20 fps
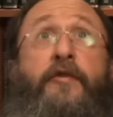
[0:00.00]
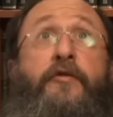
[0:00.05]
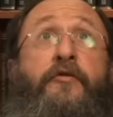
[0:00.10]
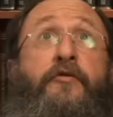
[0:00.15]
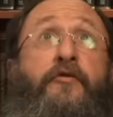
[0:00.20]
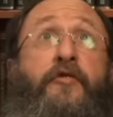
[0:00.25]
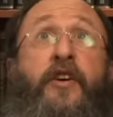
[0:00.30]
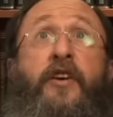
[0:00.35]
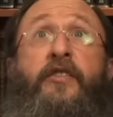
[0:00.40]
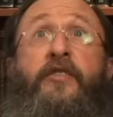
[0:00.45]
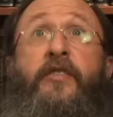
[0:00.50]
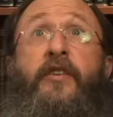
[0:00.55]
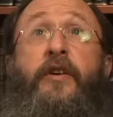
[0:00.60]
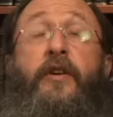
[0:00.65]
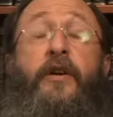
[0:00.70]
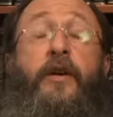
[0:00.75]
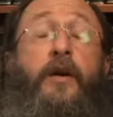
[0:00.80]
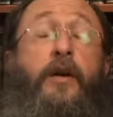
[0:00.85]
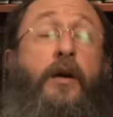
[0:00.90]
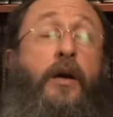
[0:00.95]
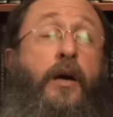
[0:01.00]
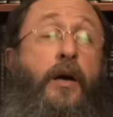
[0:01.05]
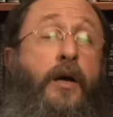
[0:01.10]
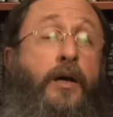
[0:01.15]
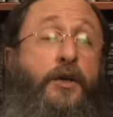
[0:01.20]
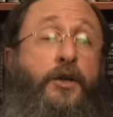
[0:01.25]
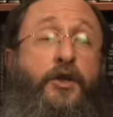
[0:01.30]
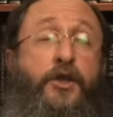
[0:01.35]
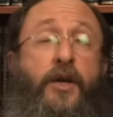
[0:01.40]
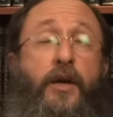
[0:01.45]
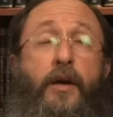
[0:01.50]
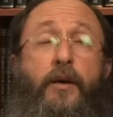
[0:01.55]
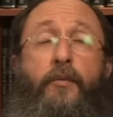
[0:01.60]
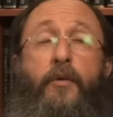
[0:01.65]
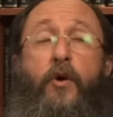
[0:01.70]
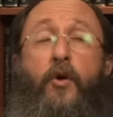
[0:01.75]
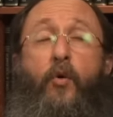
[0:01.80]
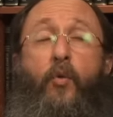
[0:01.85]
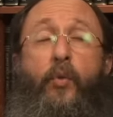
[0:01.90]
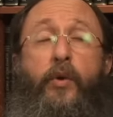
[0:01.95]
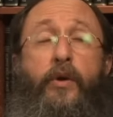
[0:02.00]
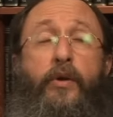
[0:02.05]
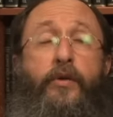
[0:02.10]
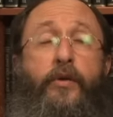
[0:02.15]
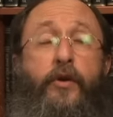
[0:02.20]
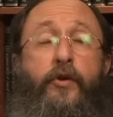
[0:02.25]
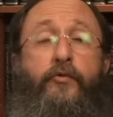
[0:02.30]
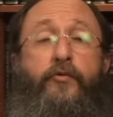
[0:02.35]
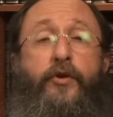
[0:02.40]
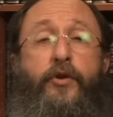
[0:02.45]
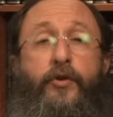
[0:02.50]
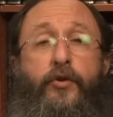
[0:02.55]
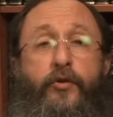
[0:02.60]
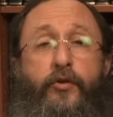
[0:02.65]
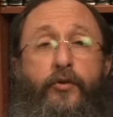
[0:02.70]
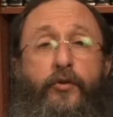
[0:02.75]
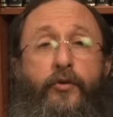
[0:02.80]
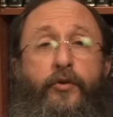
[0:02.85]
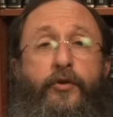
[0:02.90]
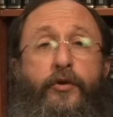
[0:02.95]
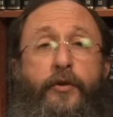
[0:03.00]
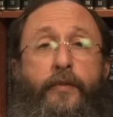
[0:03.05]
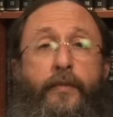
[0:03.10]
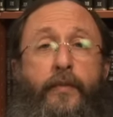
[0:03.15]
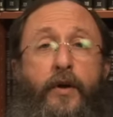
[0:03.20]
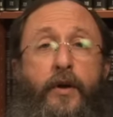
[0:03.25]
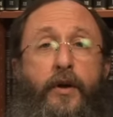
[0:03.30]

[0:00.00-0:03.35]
facing Hashem with renewed